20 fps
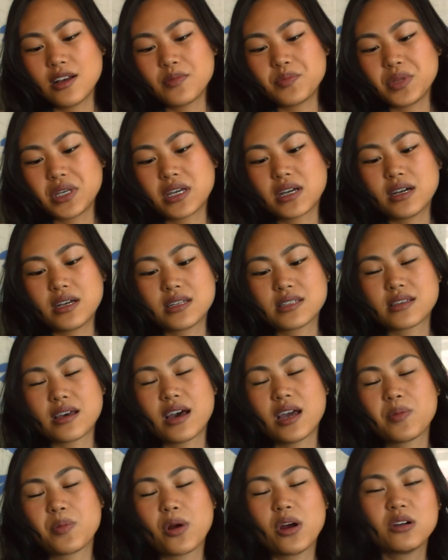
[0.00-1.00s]
because
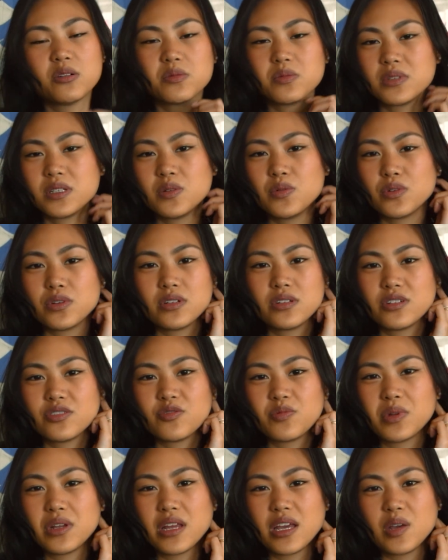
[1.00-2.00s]
I probably wouldn't
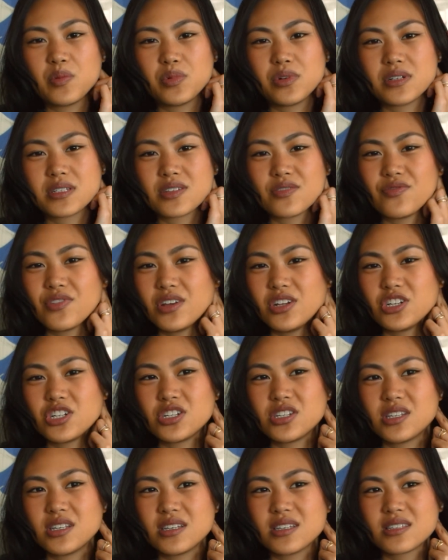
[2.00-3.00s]
have been able to
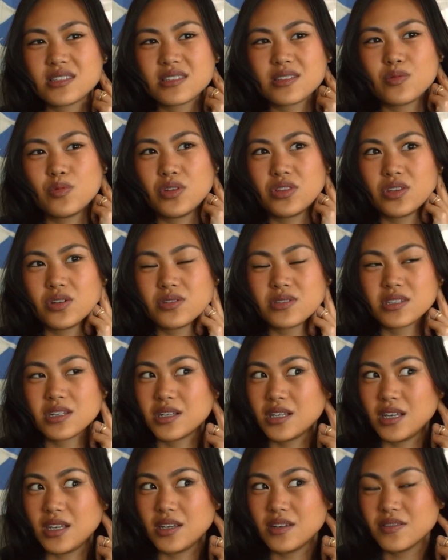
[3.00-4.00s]
finish this with those
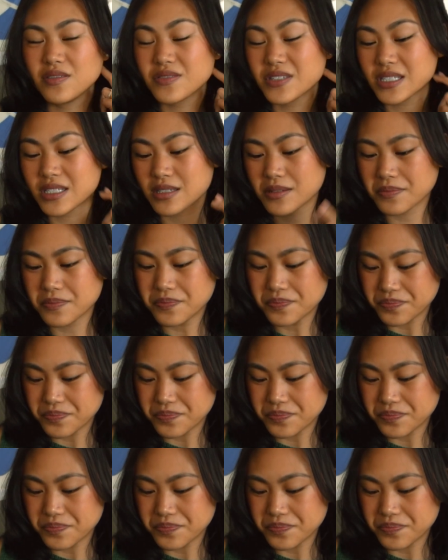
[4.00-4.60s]
sleeves.